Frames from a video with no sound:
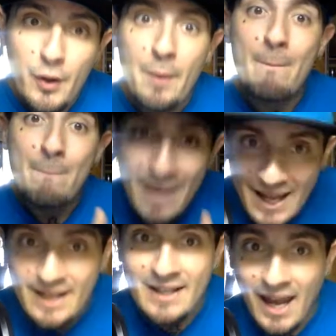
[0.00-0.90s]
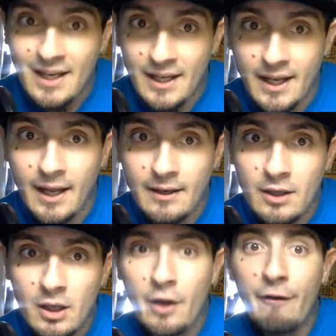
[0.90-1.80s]
mandating it,
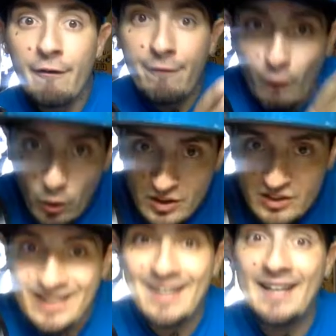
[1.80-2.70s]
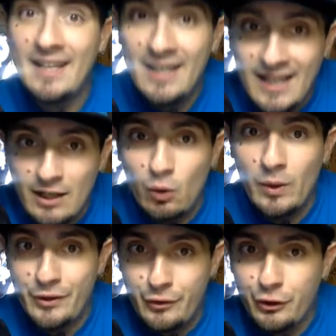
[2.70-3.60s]
forcing a needle
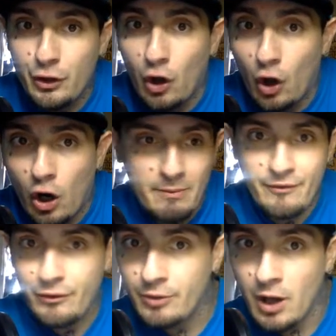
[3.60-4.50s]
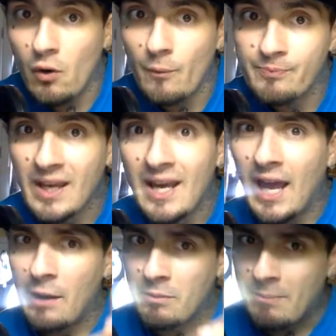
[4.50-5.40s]
into your arm if you don't.
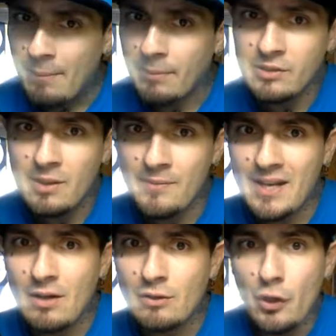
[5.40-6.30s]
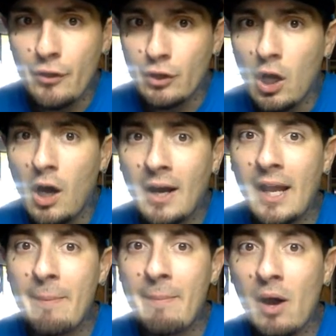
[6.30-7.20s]
And remember something else. They're talking
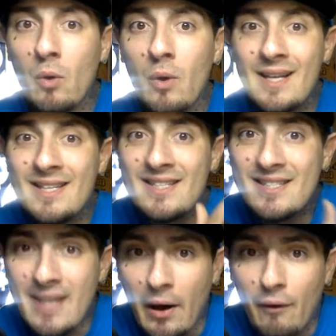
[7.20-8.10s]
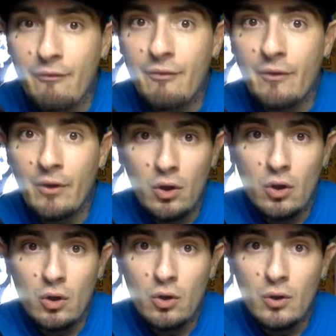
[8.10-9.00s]
about self,
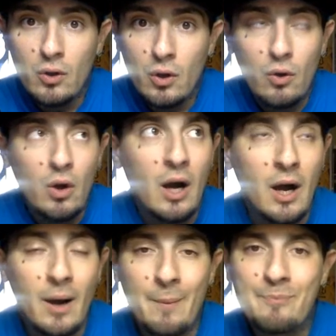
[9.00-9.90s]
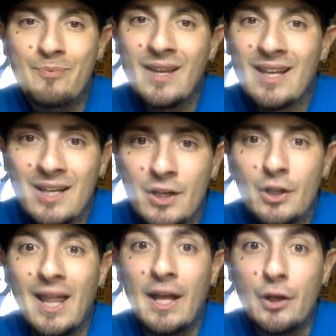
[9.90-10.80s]

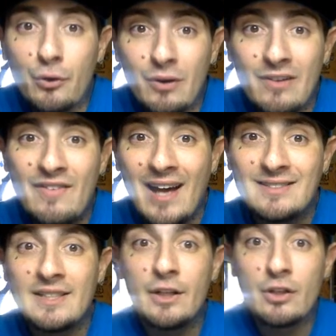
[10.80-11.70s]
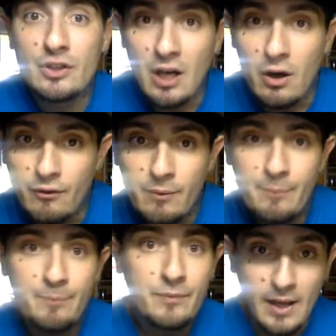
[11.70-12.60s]
like doing a vaccine yourself.
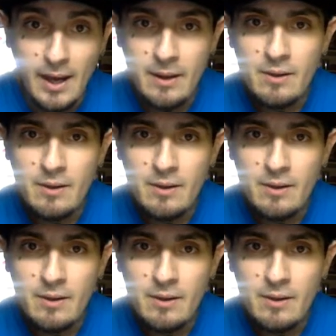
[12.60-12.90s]
Okay?